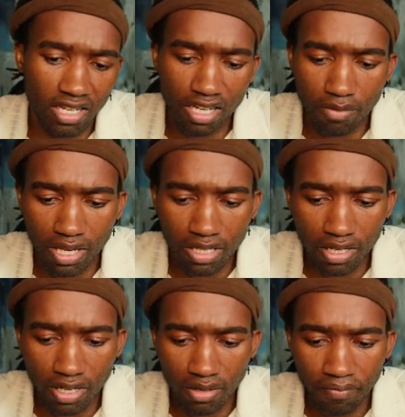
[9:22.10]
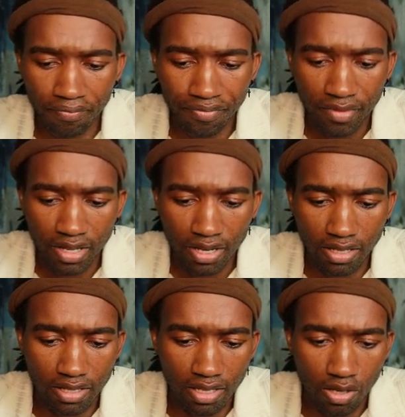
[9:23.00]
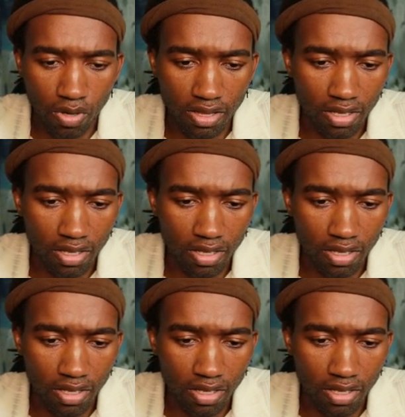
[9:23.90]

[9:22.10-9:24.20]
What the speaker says: check basically. Let's see what